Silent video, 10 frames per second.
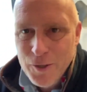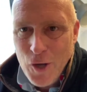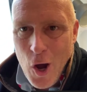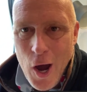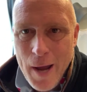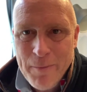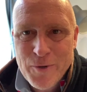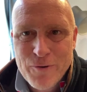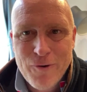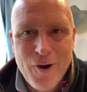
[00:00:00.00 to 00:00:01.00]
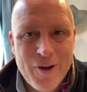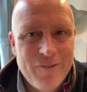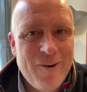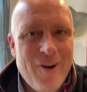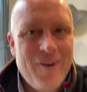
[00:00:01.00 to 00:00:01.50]
Time to rock
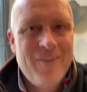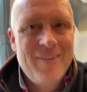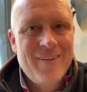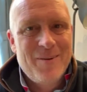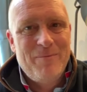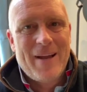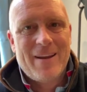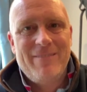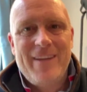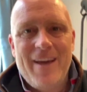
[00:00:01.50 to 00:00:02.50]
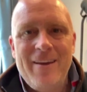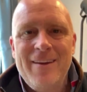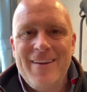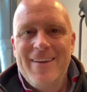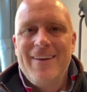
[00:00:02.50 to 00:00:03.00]
and roll. Funny video.
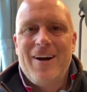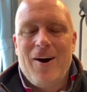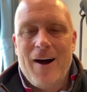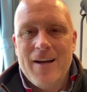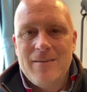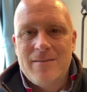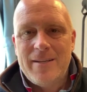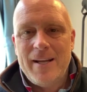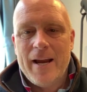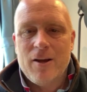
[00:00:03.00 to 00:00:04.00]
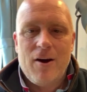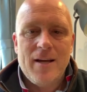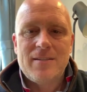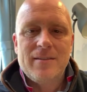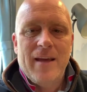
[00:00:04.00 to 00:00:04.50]
All right. See you later,
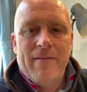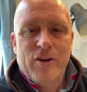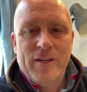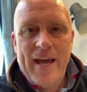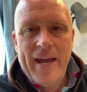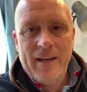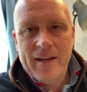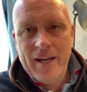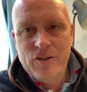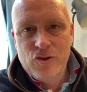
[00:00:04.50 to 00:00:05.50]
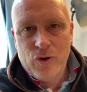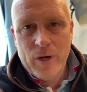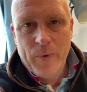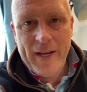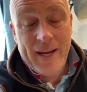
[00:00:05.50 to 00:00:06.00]
guys. Have a good day. Enjoy
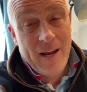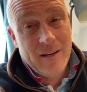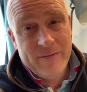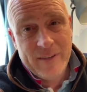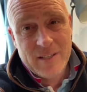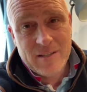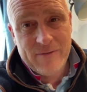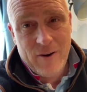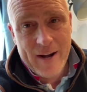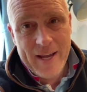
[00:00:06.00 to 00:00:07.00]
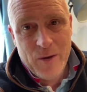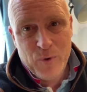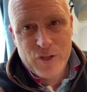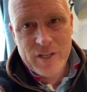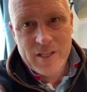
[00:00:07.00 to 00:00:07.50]
your weekend. If it's Friday, you're
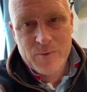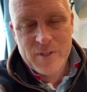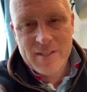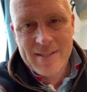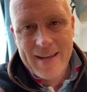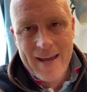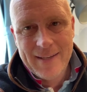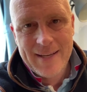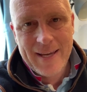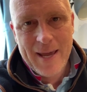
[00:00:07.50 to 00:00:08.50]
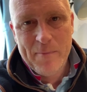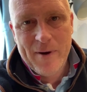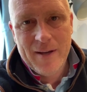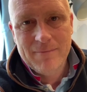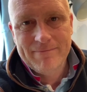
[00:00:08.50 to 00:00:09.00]
watching this, which is today. Take care. Bye.